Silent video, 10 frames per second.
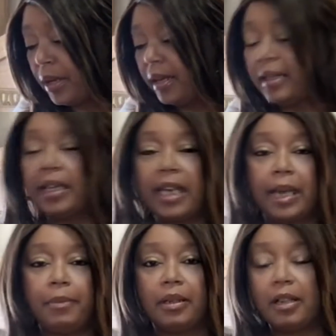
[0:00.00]
And they
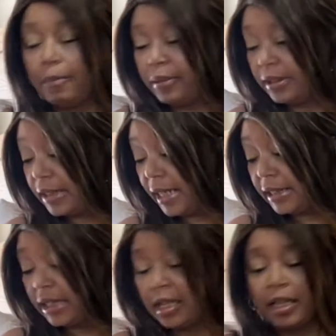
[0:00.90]
came in a couple of
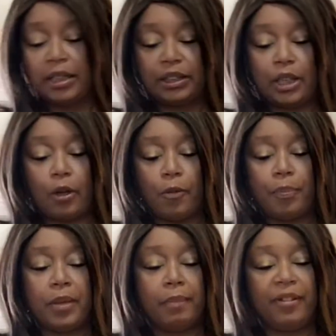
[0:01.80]
days. So
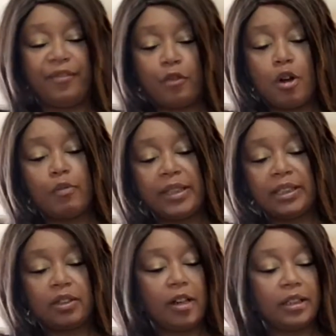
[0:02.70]
before we
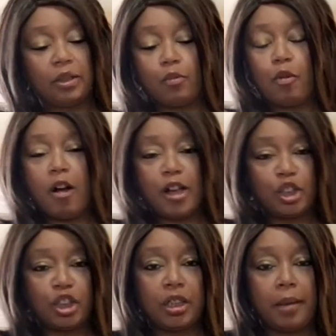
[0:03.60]
start to
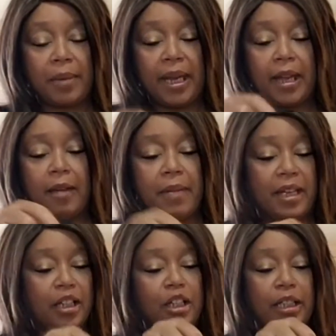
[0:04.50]
wash Pam
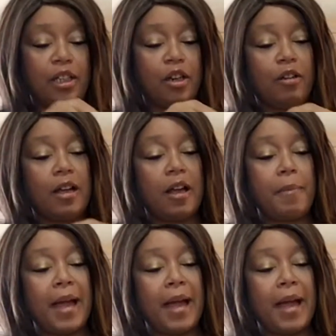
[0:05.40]
and clean her up,